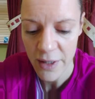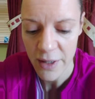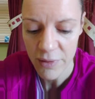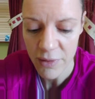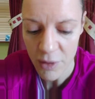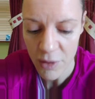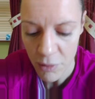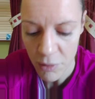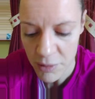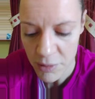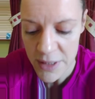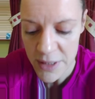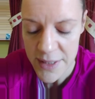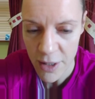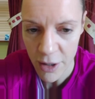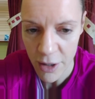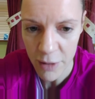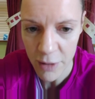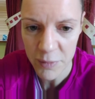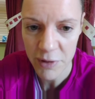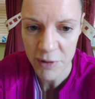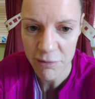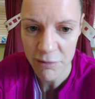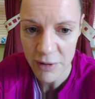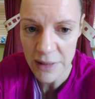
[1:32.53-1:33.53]
The only
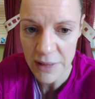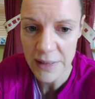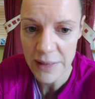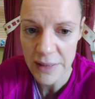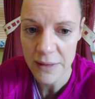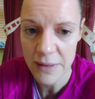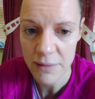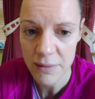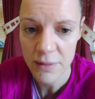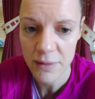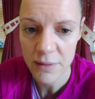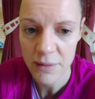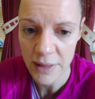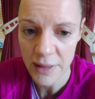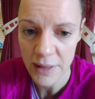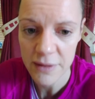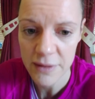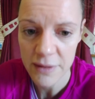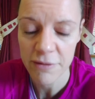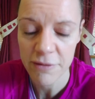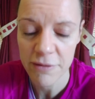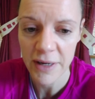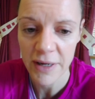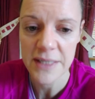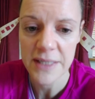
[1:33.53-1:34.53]
time we really need the
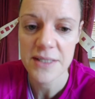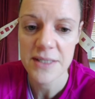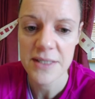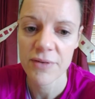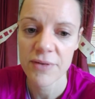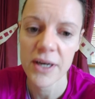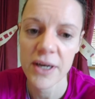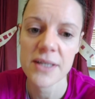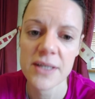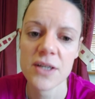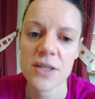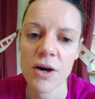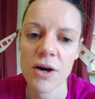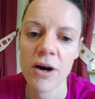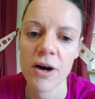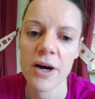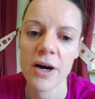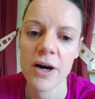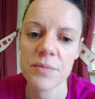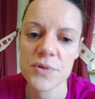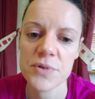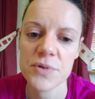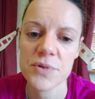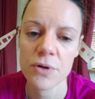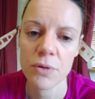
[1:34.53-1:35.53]
fast
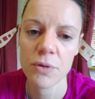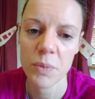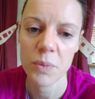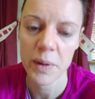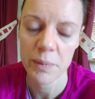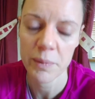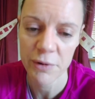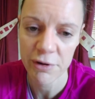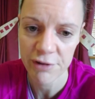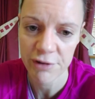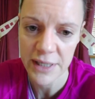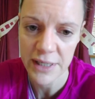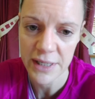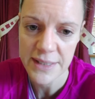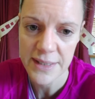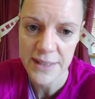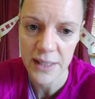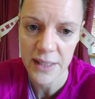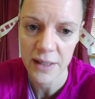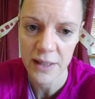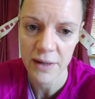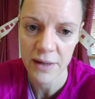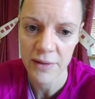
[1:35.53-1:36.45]
carbs are when we're racing,